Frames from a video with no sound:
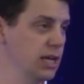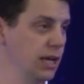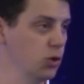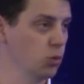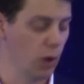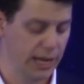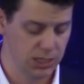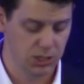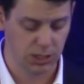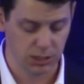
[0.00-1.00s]
the
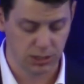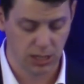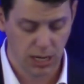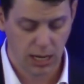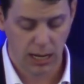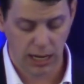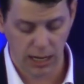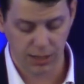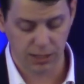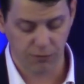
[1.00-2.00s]
ranges
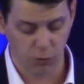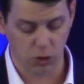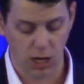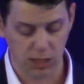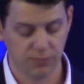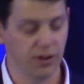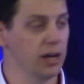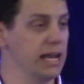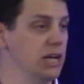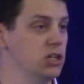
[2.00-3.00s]
for cost
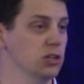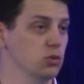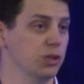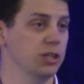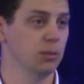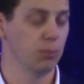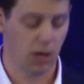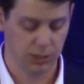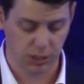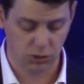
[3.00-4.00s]
variations within the
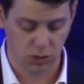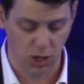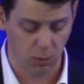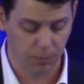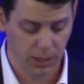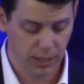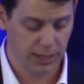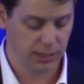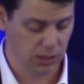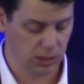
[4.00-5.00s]
project scope
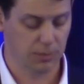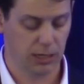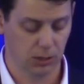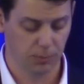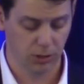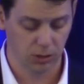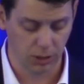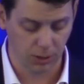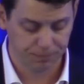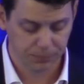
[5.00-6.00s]
that I talked about a little bit
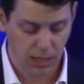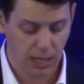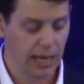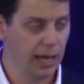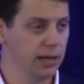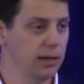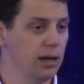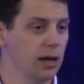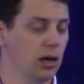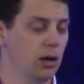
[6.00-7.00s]
earlier. And
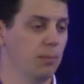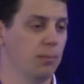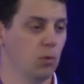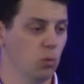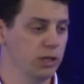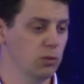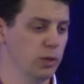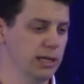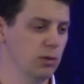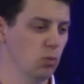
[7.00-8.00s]

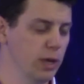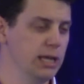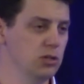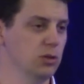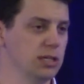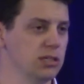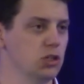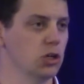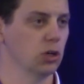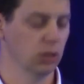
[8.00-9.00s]
we do this
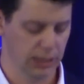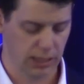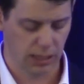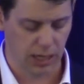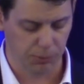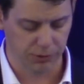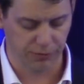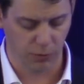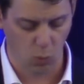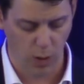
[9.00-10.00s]
internally a couple
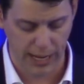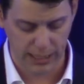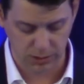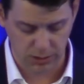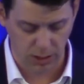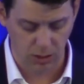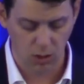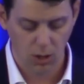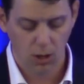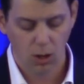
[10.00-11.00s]
different ways.
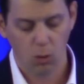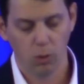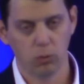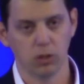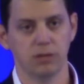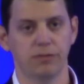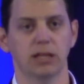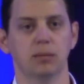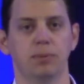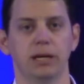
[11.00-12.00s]
So when we're
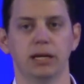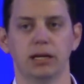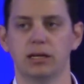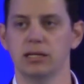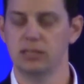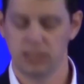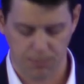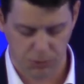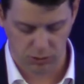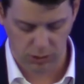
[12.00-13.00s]
developing
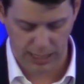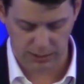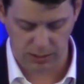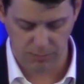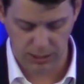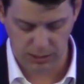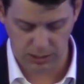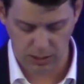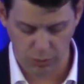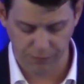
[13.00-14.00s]
conceptual
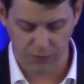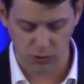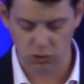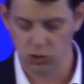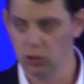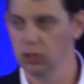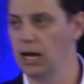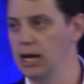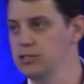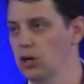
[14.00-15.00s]
estimates, we first
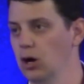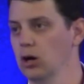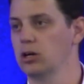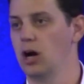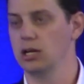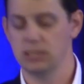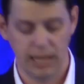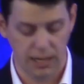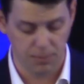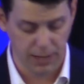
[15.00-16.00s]
utilize our cost
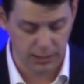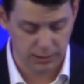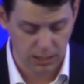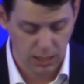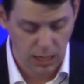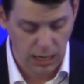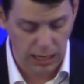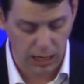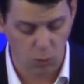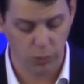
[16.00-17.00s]
database,
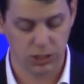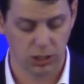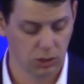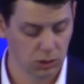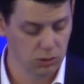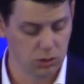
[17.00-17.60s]
which includes